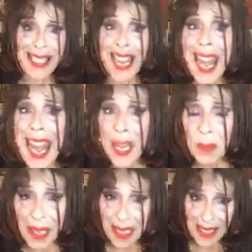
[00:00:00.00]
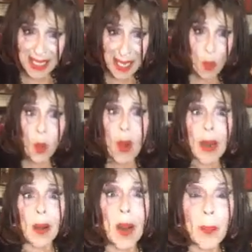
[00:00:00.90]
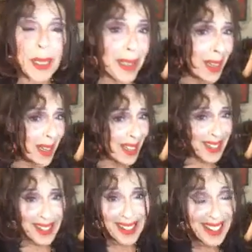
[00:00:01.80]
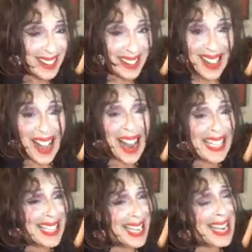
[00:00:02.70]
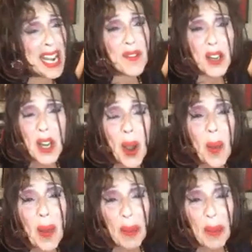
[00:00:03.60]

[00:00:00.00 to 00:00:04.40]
take me somewhere. I mean, I didn't even know